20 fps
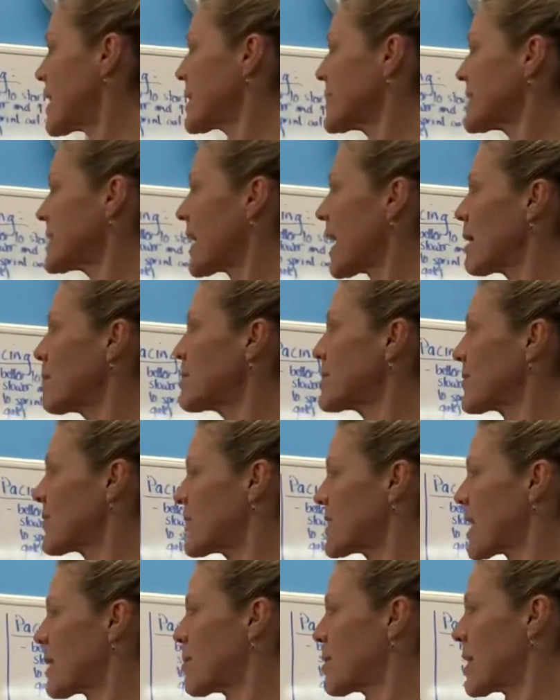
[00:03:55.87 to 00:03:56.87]
subs for
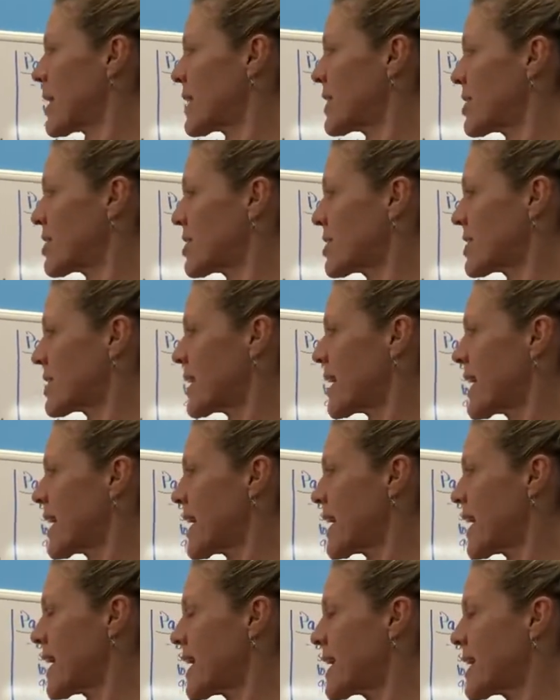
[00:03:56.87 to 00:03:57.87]
double unders
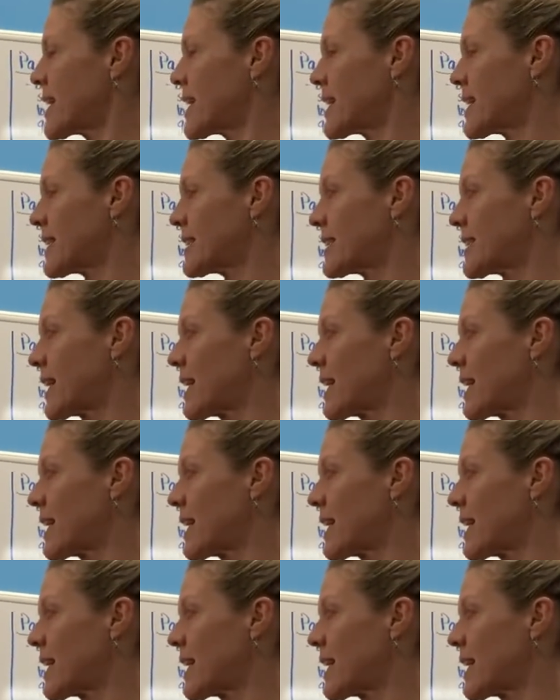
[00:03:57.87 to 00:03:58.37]
today is